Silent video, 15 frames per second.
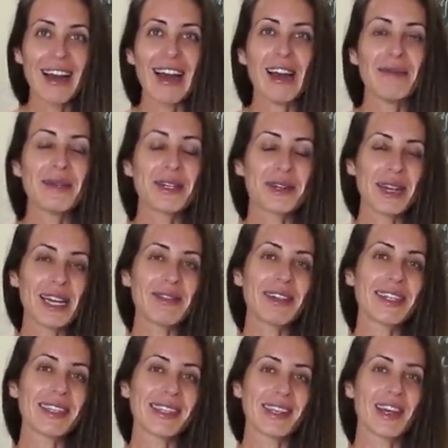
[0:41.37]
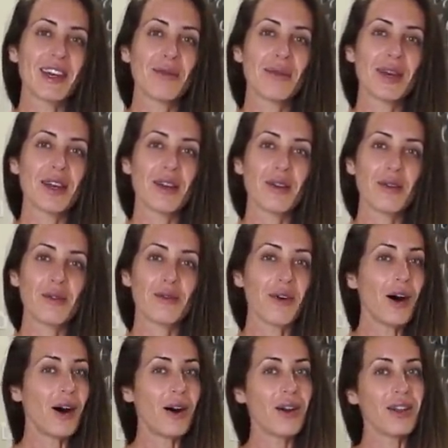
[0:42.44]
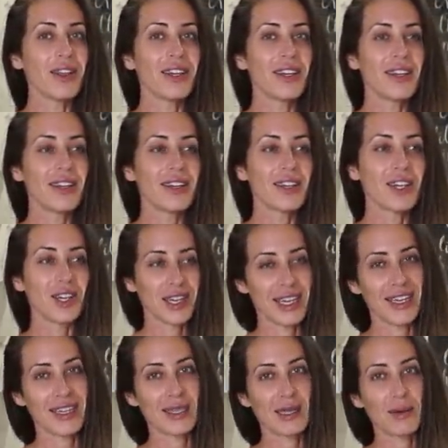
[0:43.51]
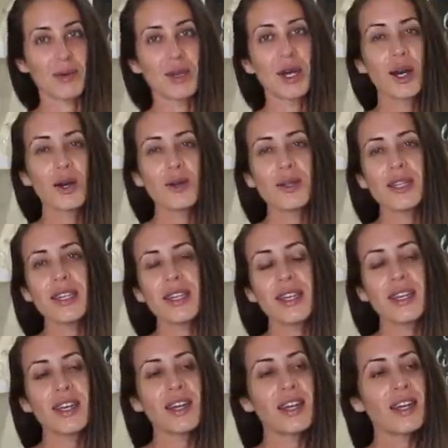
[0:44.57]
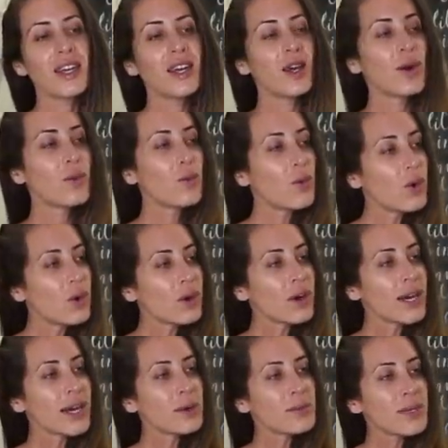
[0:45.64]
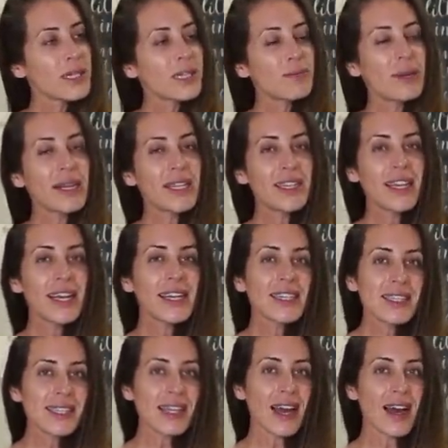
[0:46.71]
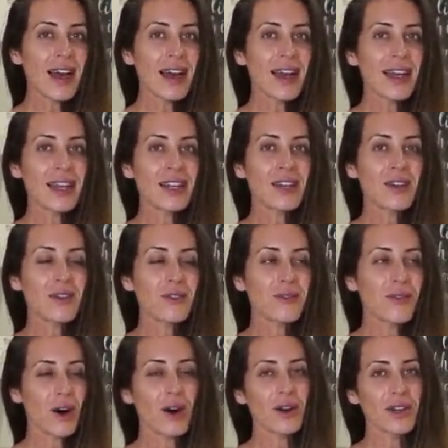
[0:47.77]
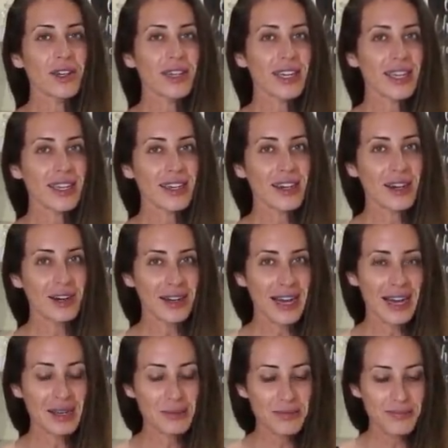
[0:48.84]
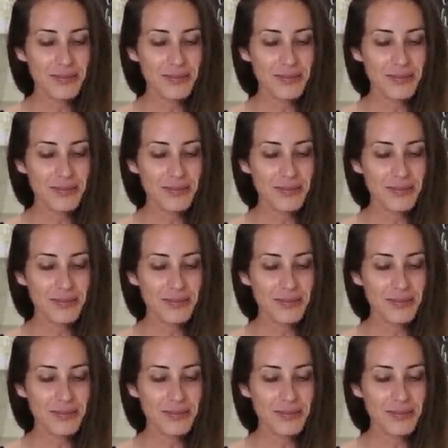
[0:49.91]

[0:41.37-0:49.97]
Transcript: I've been craving some fall cooking. Some cozy, warm, spend the day inside fall cooking, okay?